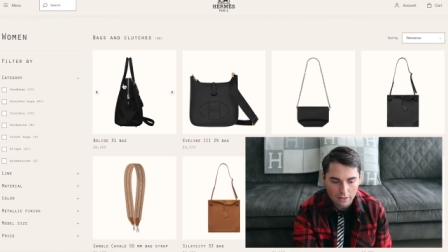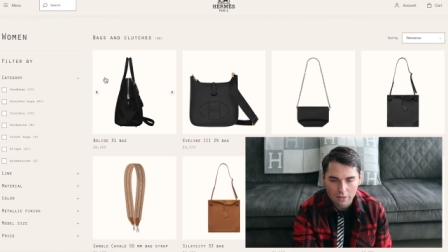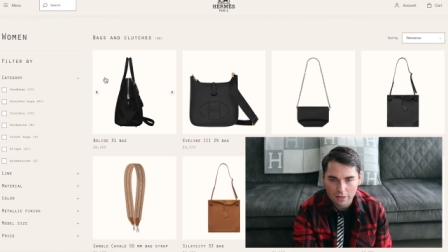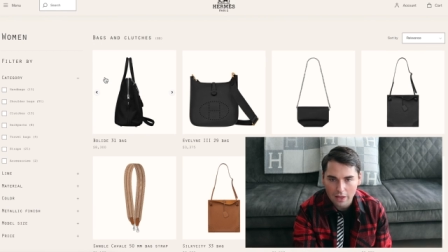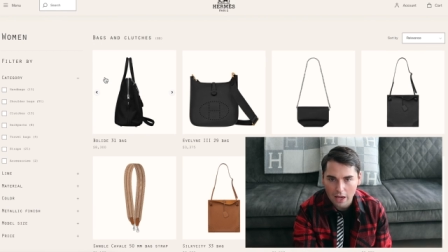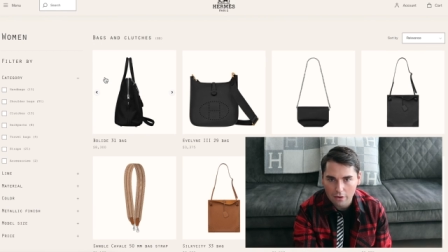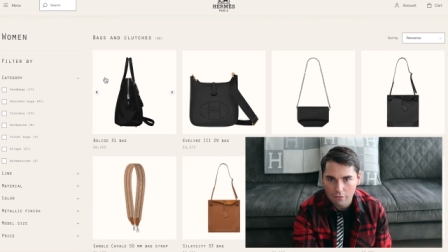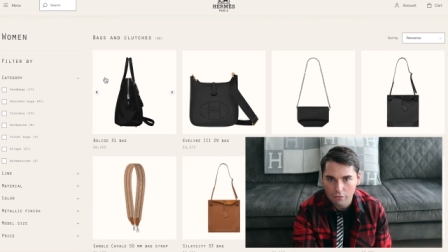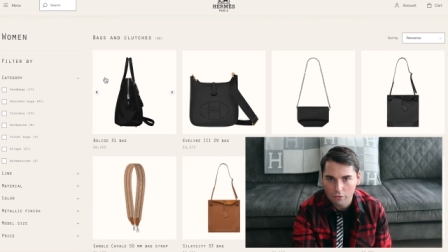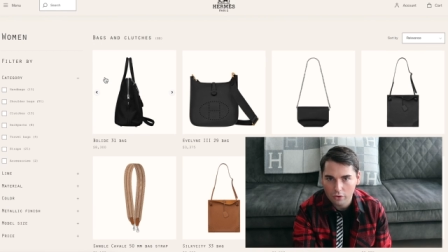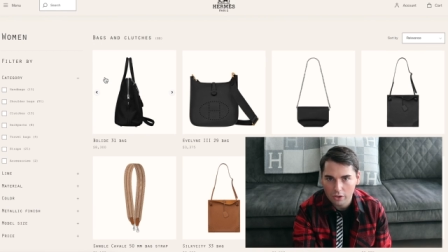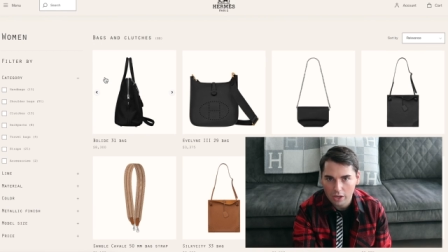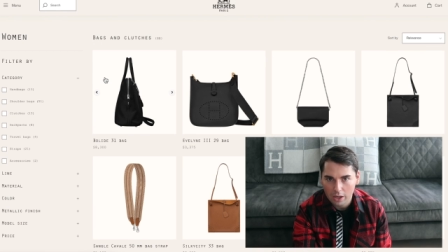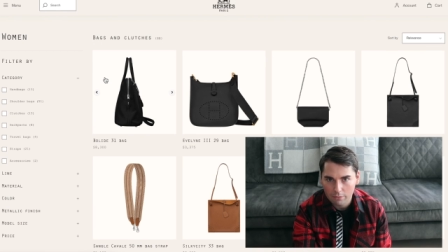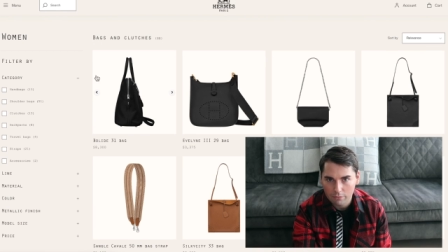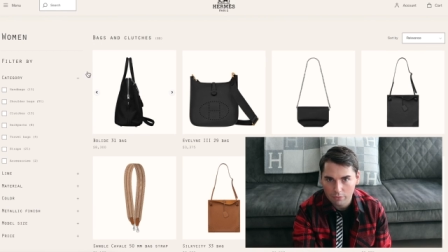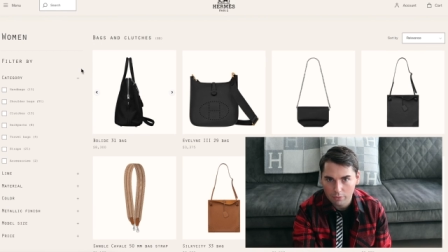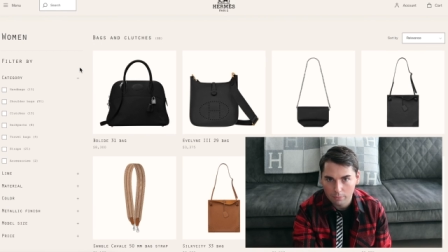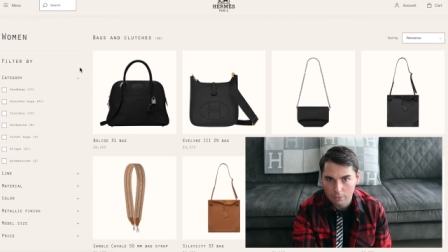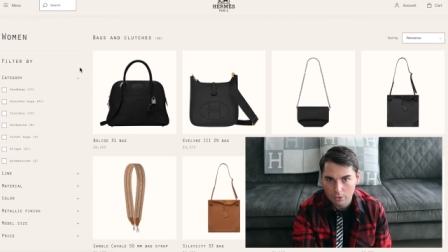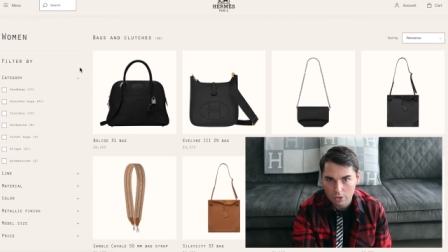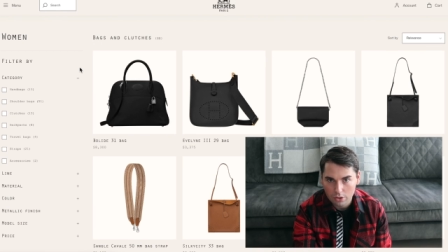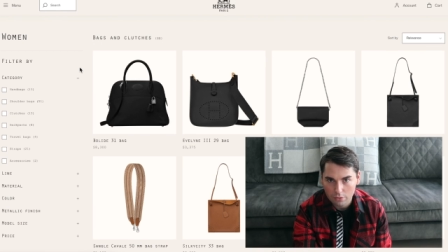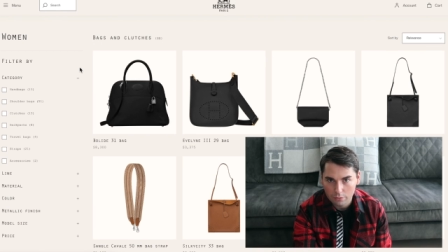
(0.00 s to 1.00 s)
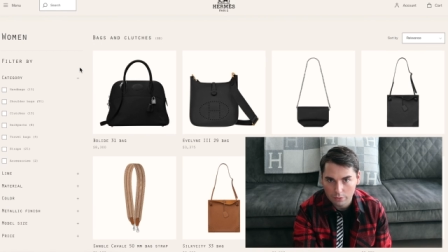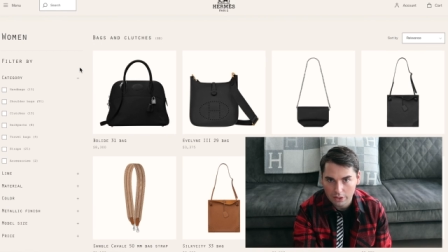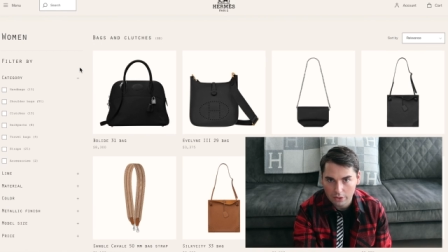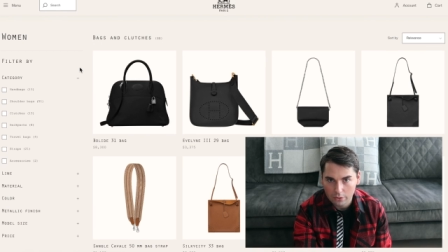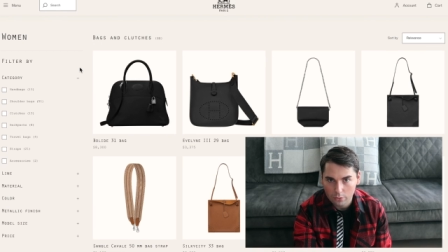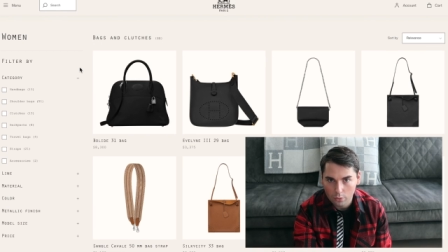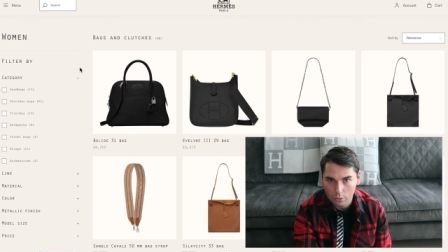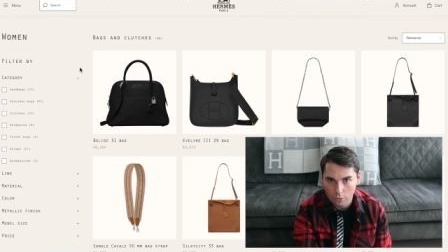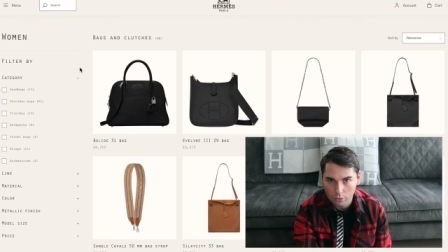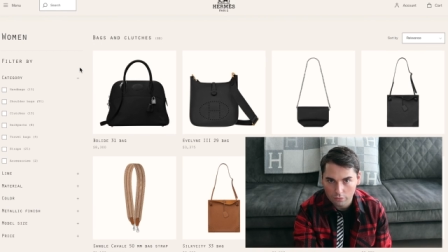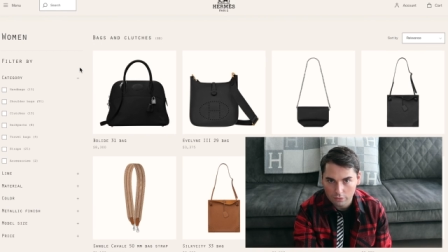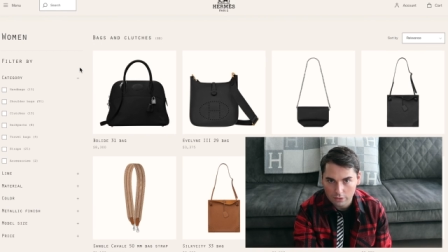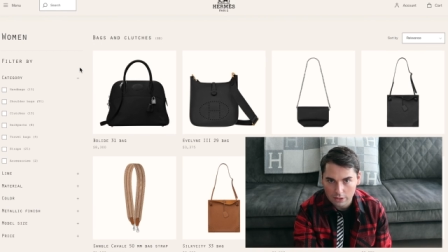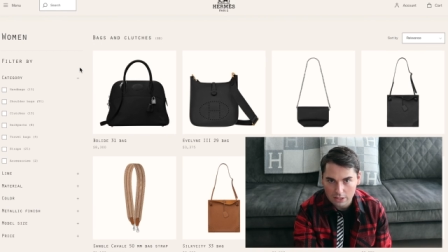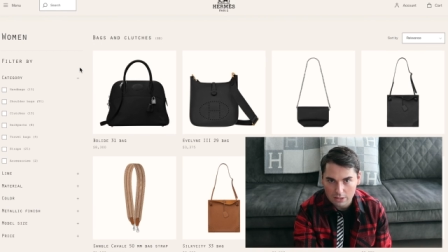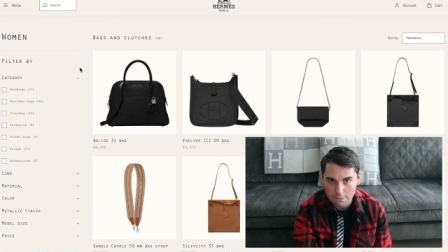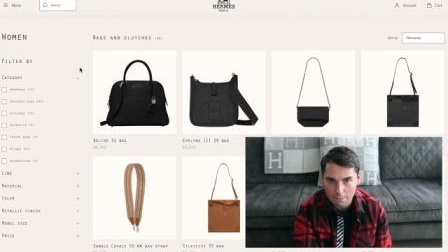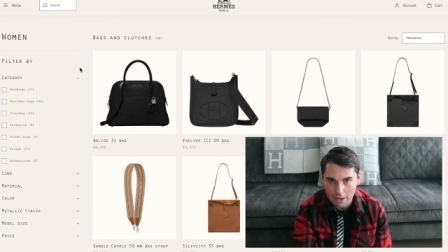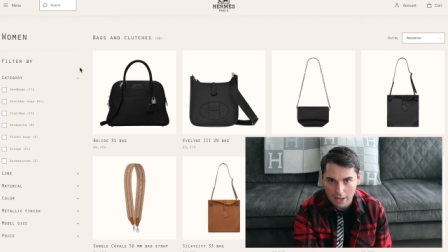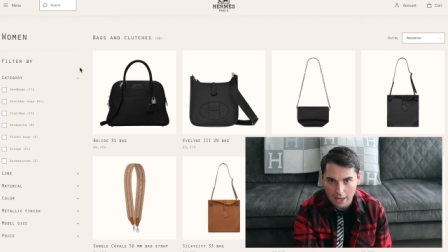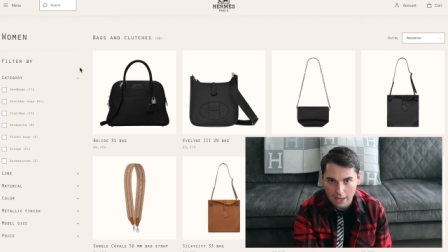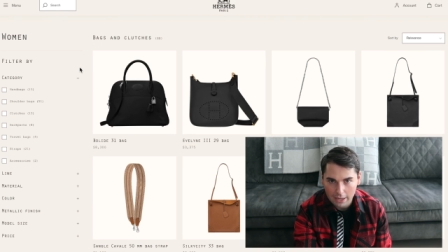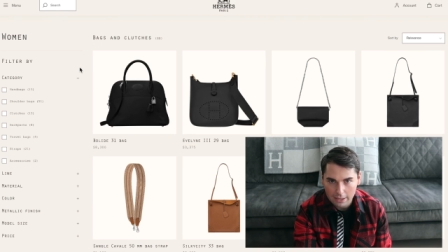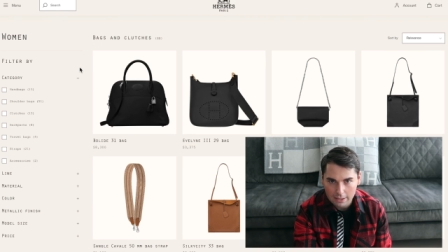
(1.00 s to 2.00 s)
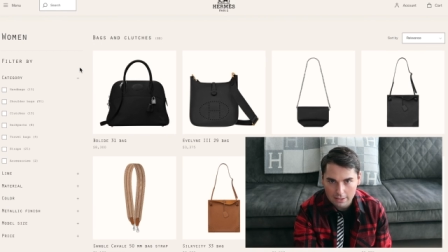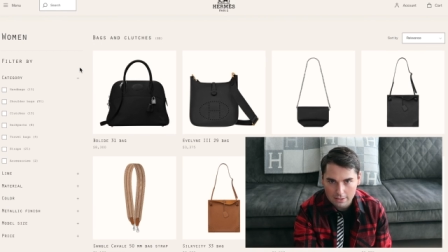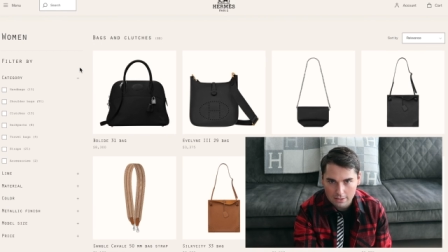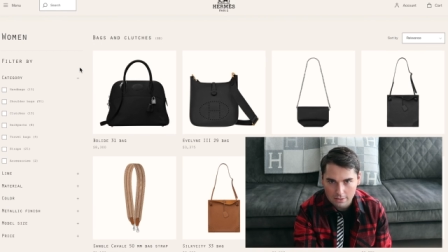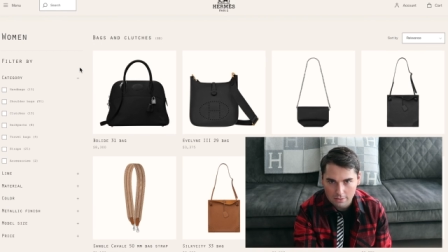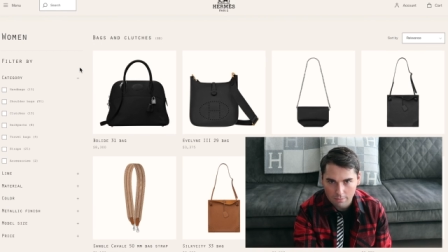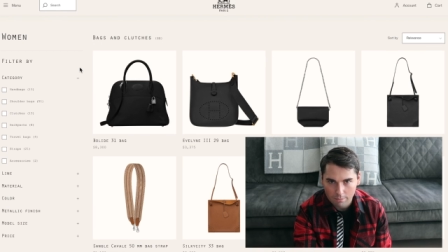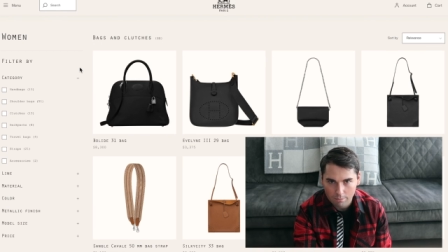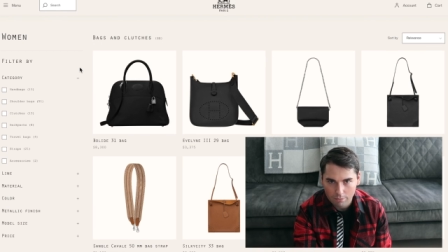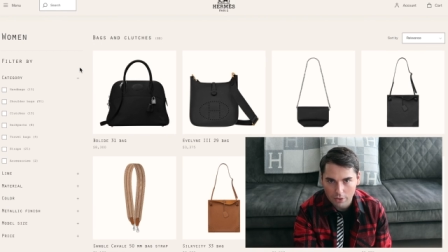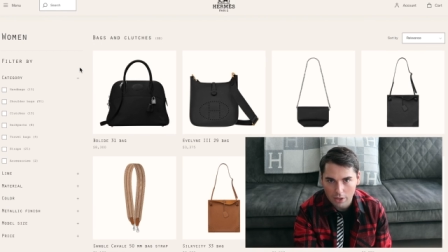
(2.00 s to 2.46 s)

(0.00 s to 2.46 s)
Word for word: thankfully I'm familiar with all of these bags.